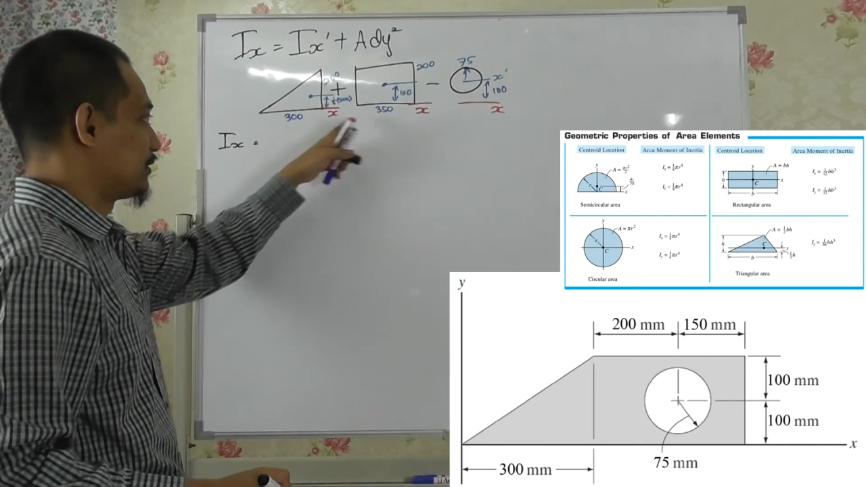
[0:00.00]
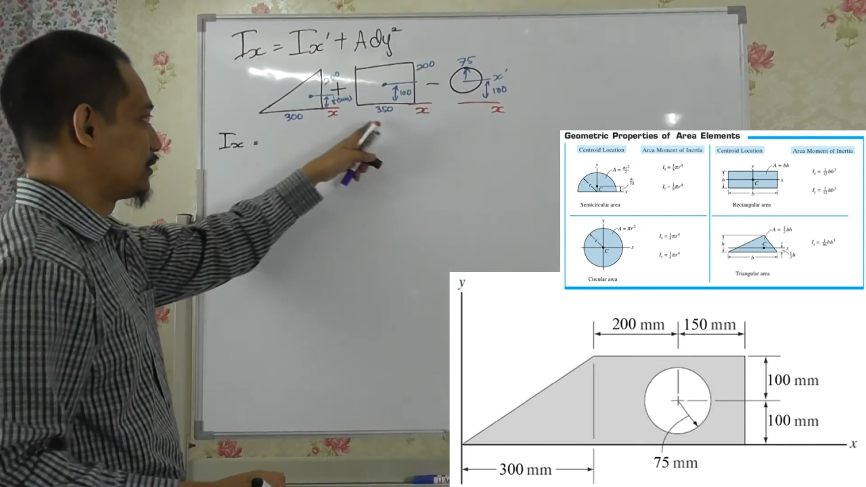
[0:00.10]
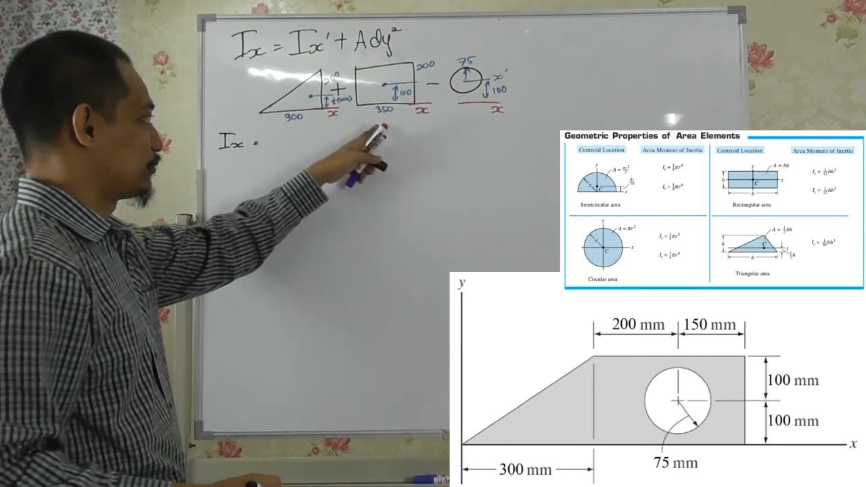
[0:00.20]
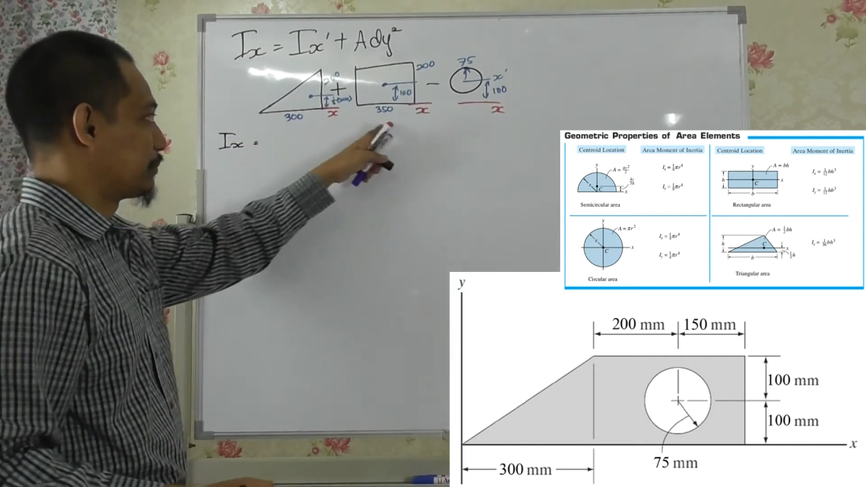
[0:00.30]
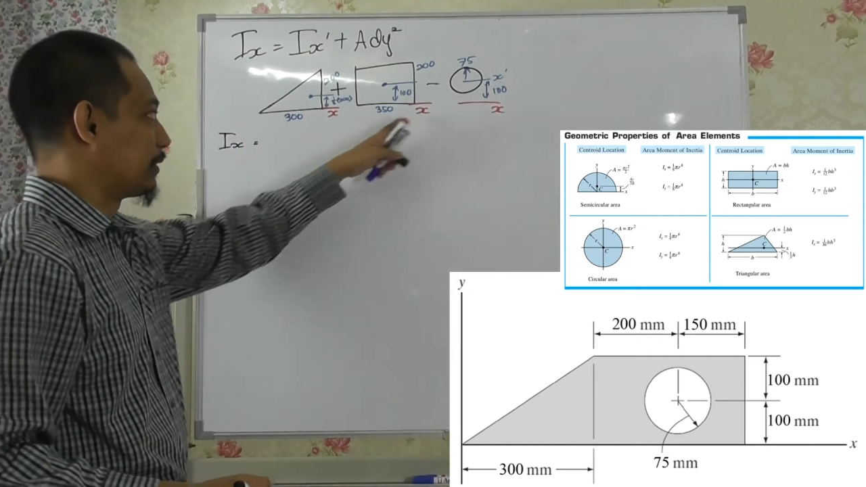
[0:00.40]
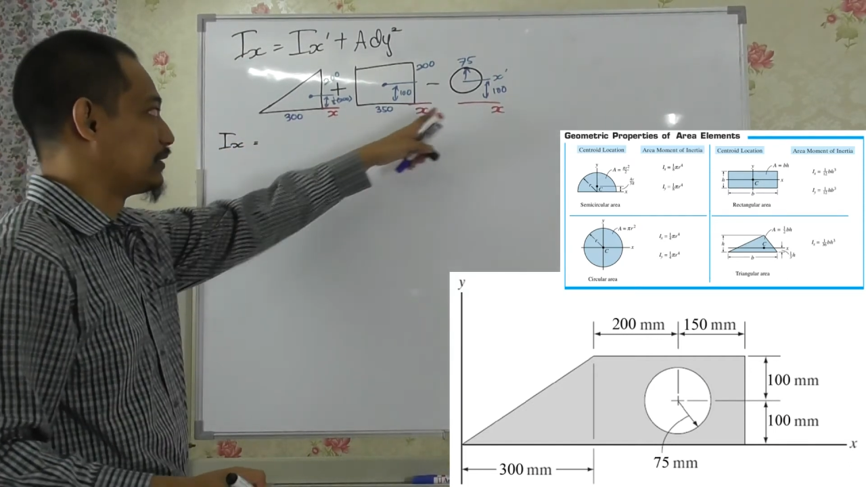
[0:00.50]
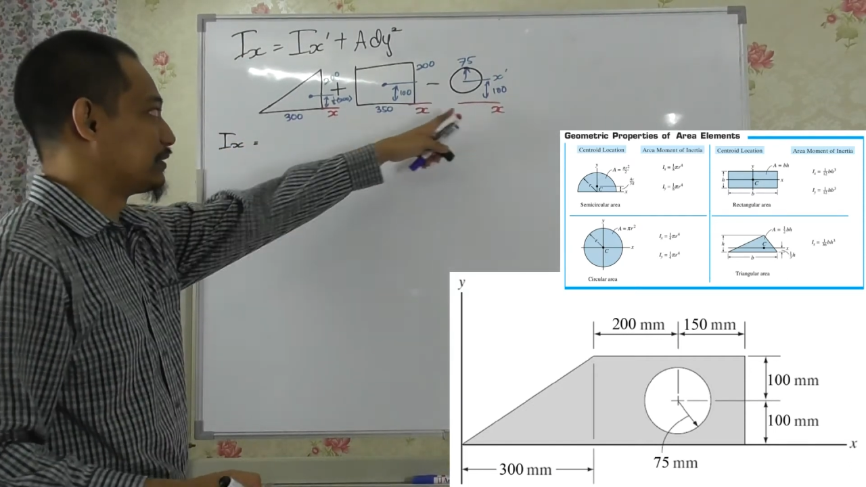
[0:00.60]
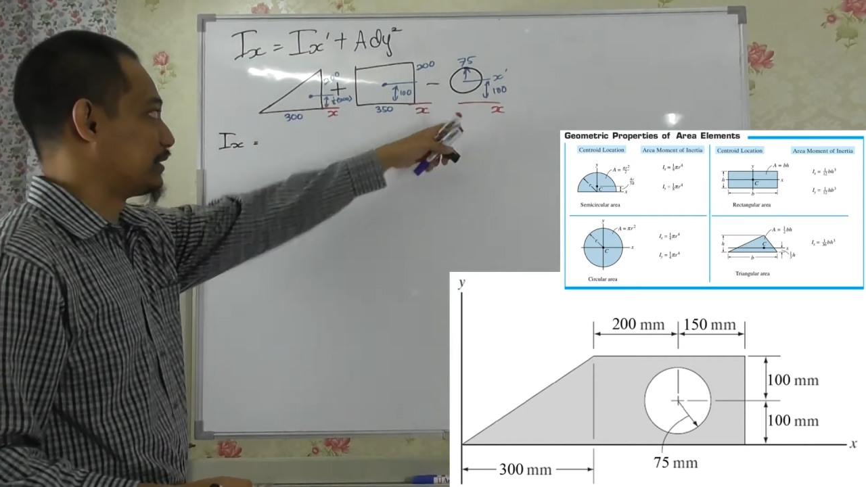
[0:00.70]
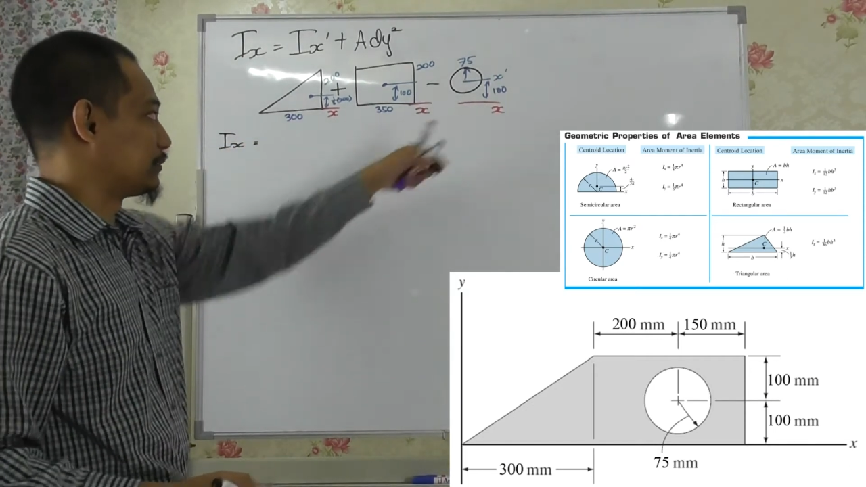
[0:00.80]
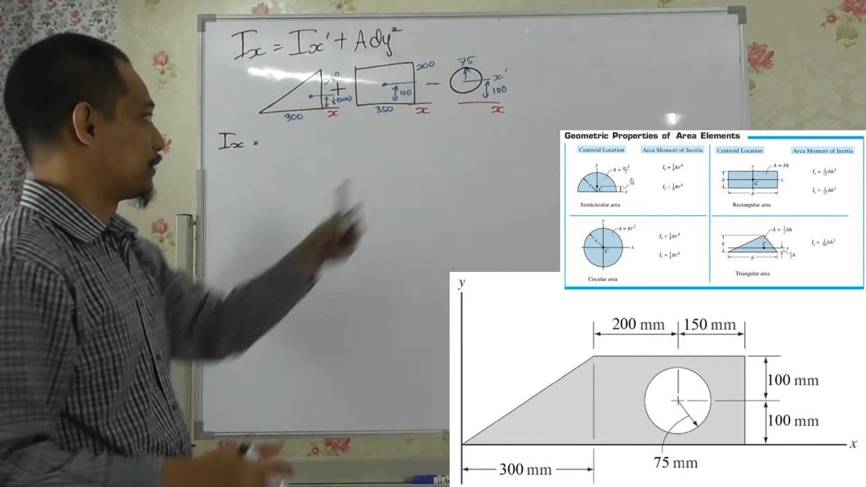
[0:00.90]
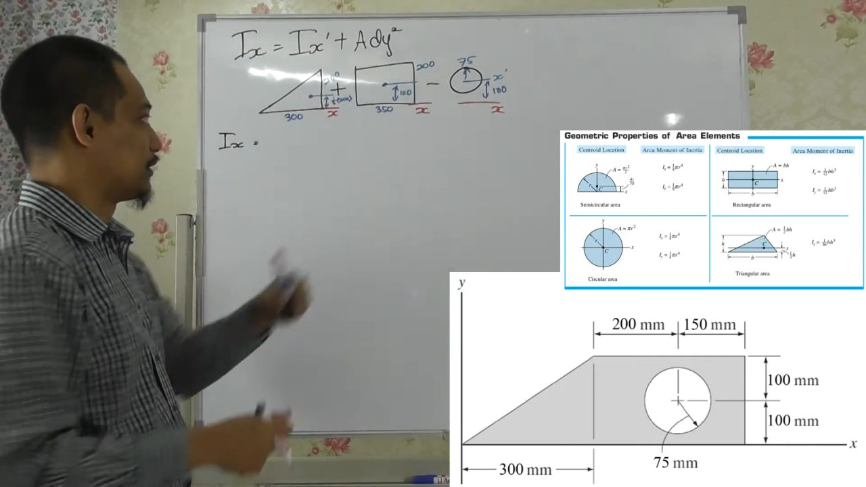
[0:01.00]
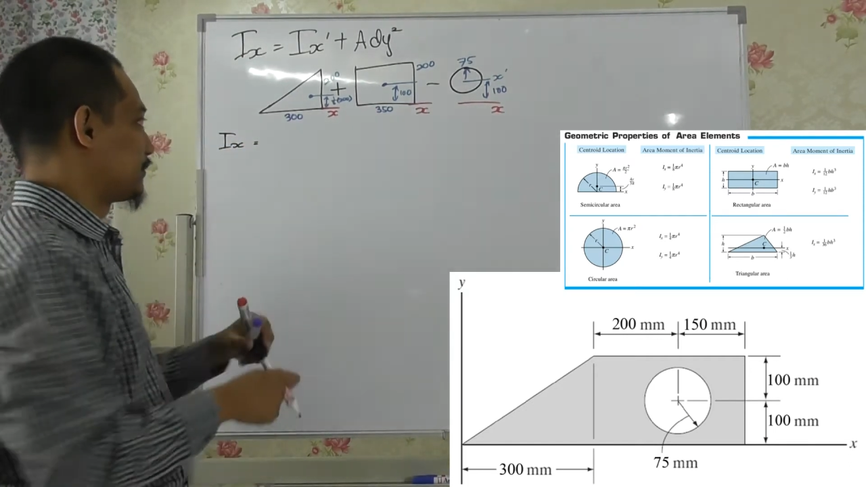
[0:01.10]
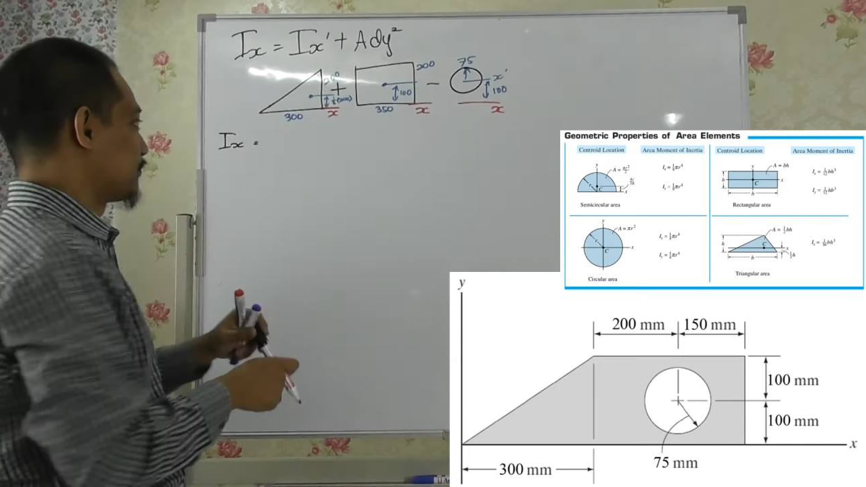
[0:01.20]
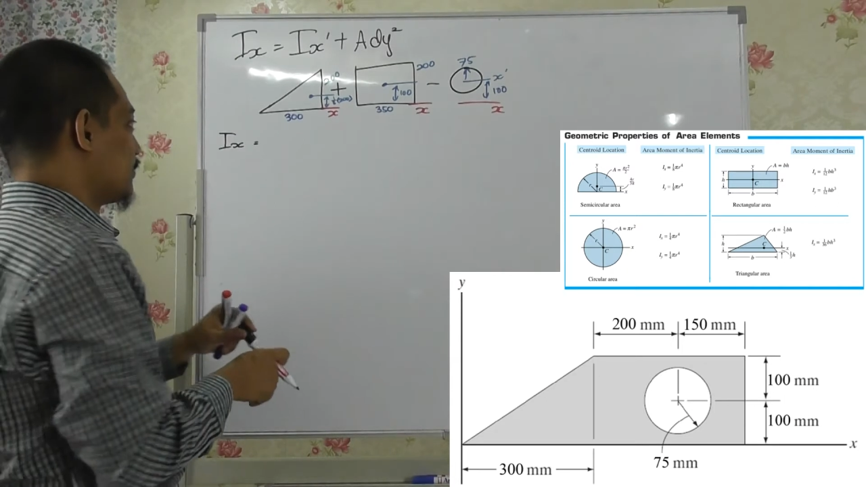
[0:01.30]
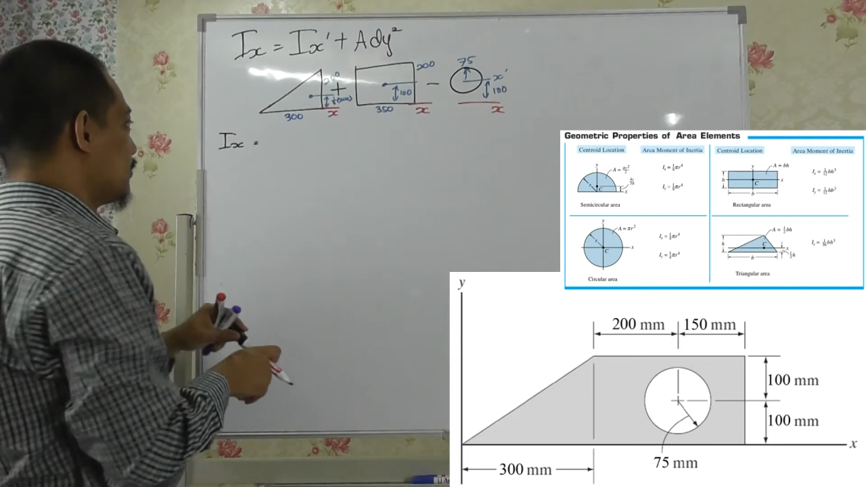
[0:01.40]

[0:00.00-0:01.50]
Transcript: this one minus that one, right?